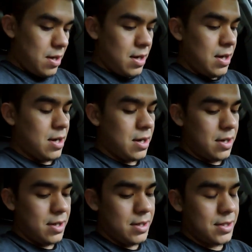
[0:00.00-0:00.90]
And
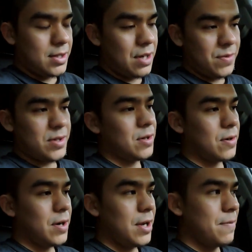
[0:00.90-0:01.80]
same
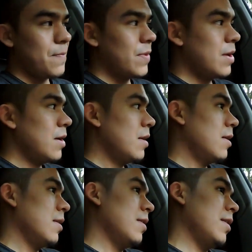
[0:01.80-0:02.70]
story,
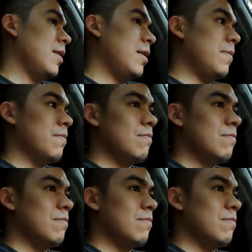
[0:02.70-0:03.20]
they